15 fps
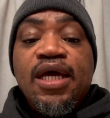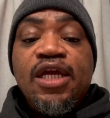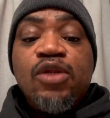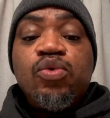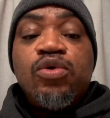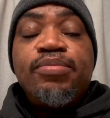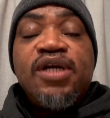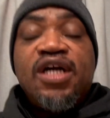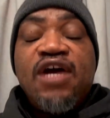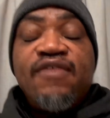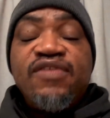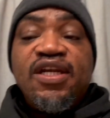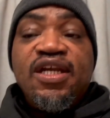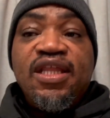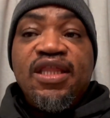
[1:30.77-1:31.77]
it will be
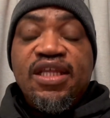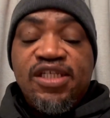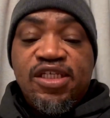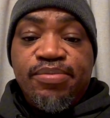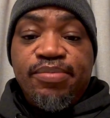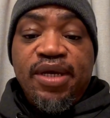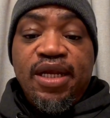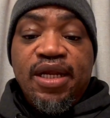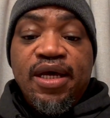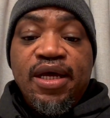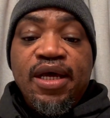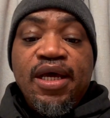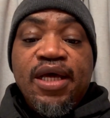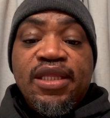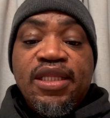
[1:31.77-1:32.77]
crafted in this manner,
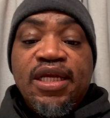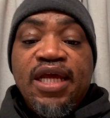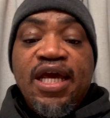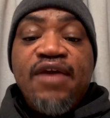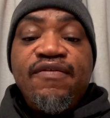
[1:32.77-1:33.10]
that